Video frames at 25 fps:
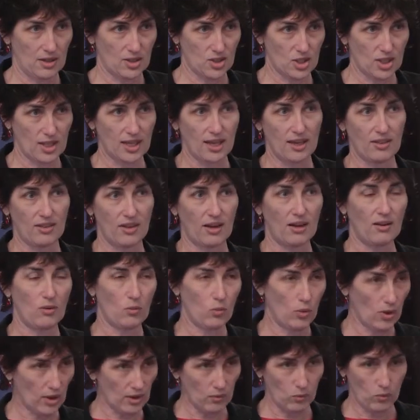together,
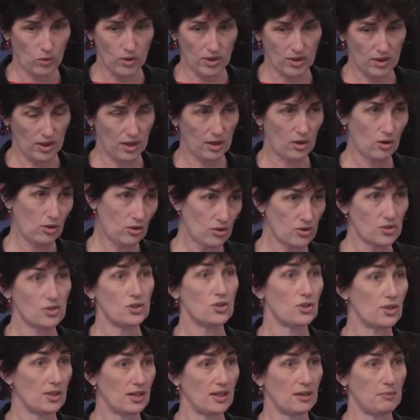what across
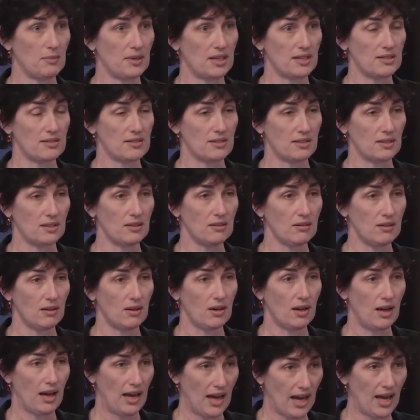nuclear medicine,
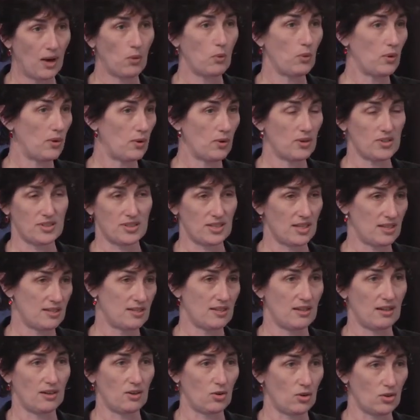how we're
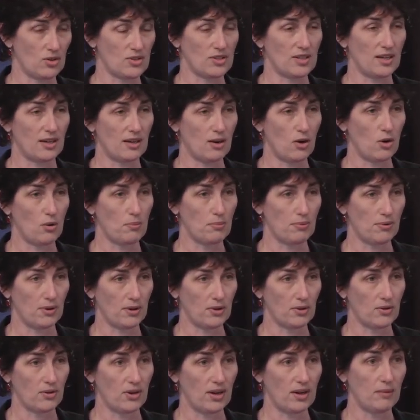assessing across that whole
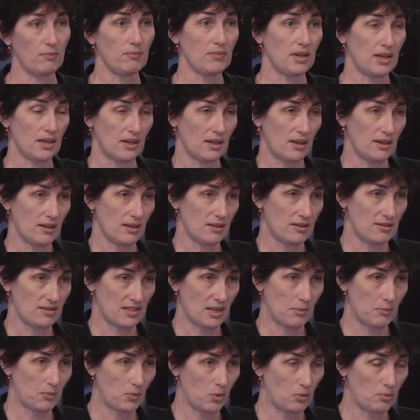program.
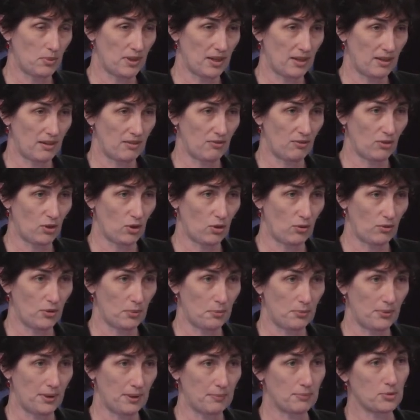Some will involve the
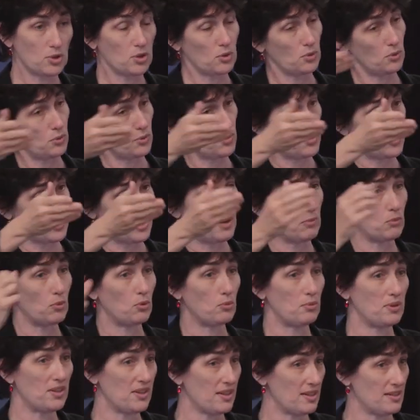PREP tools, some
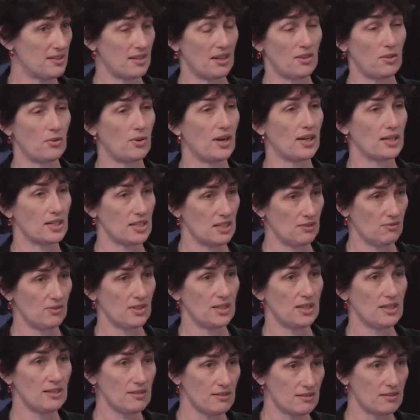will be these other
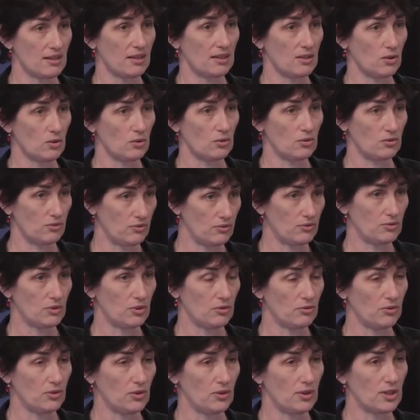activities that you're
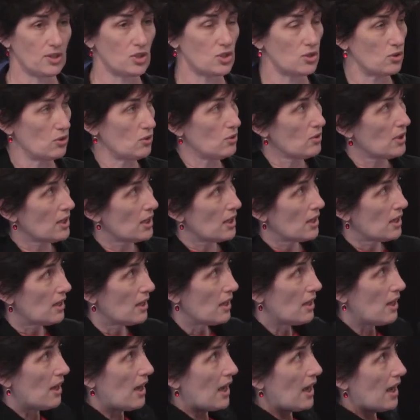referring to.
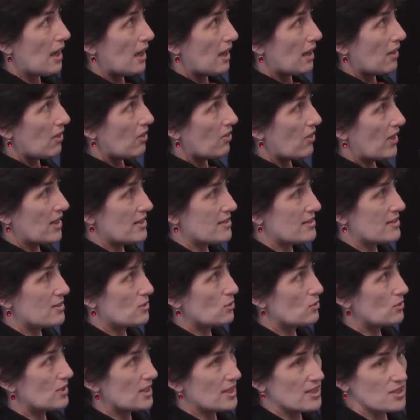They
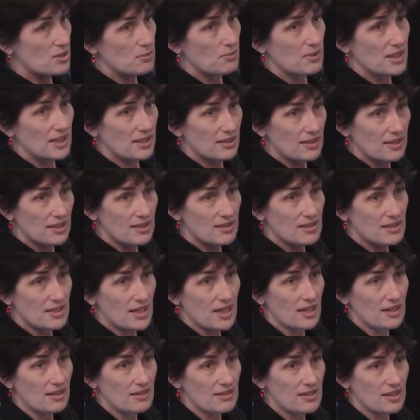still need to meet these
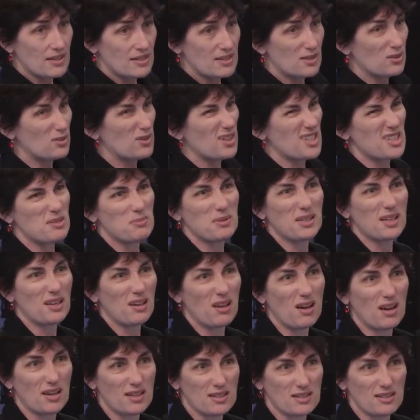standards. They still need to be
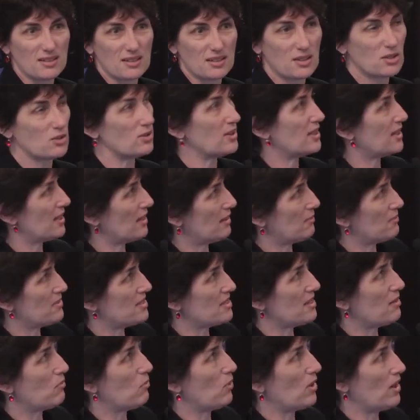aligned to the curriculum
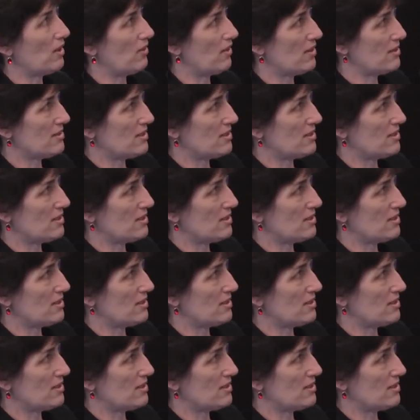somewhere. They